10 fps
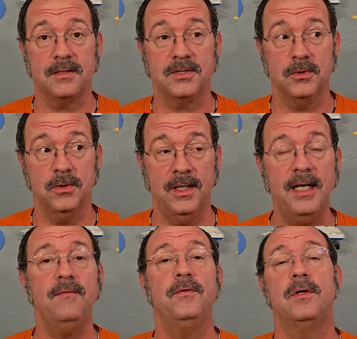So
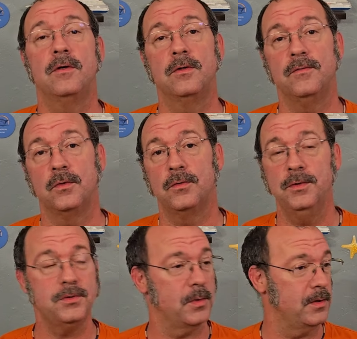every Carnival
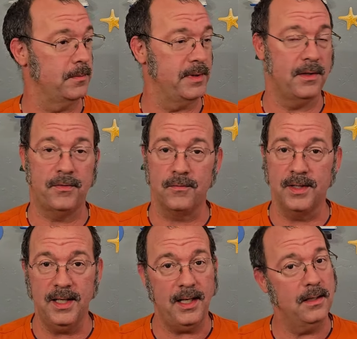cruise, whether it be a
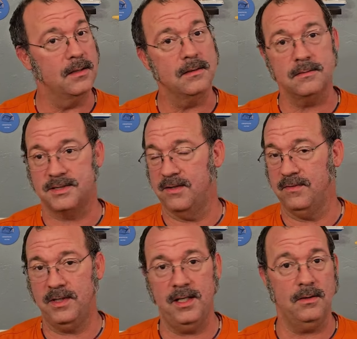3-day, a
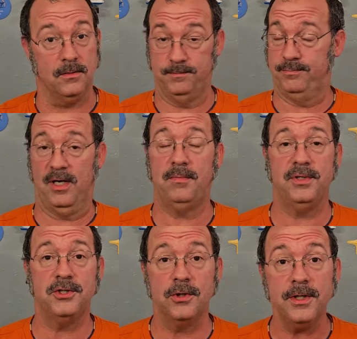7-day, or
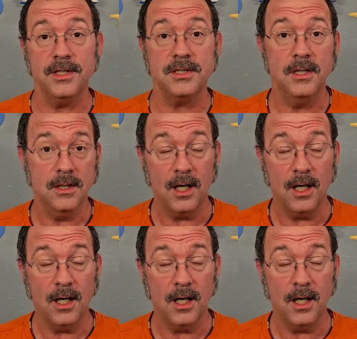probably Journeys,